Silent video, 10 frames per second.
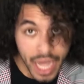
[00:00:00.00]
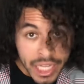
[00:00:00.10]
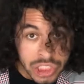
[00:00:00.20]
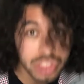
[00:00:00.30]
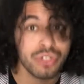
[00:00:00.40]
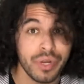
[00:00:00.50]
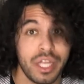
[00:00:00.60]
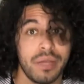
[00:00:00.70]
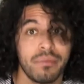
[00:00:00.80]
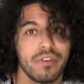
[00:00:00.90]
ice
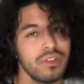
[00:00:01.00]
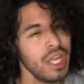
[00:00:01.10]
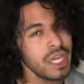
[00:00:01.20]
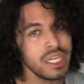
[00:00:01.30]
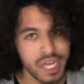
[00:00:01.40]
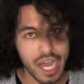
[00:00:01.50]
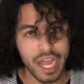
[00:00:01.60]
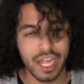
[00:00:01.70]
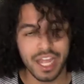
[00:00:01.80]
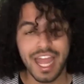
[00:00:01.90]
cream late at
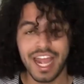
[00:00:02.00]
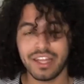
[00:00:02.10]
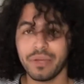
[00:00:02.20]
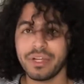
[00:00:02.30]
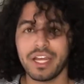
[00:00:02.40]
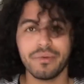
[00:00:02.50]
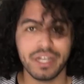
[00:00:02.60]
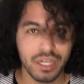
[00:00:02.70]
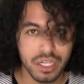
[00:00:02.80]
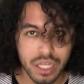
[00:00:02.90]
night, and they were getting
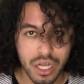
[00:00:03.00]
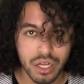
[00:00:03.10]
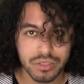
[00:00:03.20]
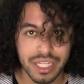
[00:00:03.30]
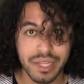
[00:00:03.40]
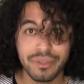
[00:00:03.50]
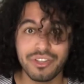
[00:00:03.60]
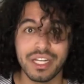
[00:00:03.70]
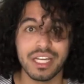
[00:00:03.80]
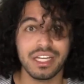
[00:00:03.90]
ready to close, and they were
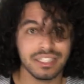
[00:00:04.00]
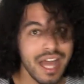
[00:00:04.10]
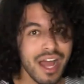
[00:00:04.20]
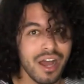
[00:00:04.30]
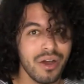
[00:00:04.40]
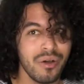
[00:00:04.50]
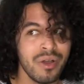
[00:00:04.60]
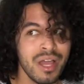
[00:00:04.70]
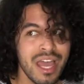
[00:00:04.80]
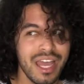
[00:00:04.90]
trying to kick us out.
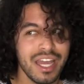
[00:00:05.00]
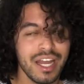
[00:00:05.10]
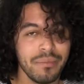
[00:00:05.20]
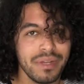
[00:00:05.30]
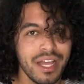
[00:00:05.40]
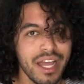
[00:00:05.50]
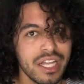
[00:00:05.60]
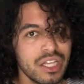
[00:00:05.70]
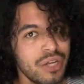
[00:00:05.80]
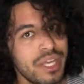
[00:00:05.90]
And I'm
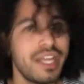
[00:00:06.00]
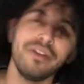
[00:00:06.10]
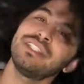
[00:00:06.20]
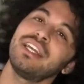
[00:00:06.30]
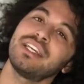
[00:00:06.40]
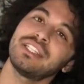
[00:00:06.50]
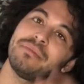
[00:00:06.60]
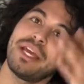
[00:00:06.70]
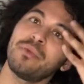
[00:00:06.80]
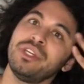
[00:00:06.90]
like low-key irritated because
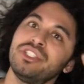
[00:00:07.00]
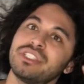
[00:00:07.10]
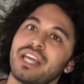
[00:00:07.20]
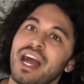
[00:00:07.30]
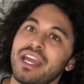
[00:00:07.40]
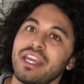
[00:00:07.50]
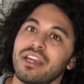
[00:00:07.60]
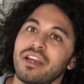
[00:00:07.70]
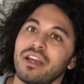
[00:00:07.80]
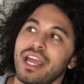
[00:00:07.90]
I'm like, we just got
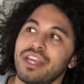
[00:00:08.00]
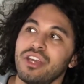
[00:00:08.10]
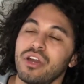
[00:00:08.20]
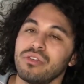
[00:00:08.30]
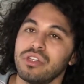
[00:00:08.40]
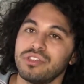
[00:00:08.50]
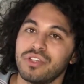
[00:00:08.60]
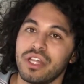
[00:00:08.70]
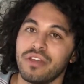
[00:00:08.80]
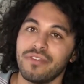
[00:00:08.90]
here and y'all don't close for
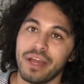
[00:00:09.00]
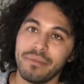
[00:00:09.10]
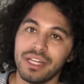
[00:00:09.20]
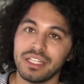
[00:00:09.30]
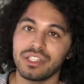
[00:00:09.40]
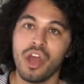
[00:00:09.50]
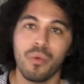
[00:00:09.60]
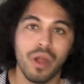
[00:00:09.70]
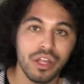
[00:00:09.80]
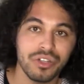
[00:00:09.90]
another 5 minutes.
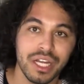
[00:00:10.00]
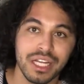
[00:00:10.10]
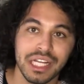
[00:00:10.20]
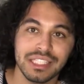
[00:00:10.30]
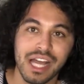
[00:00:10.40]
Why are you trying to kick us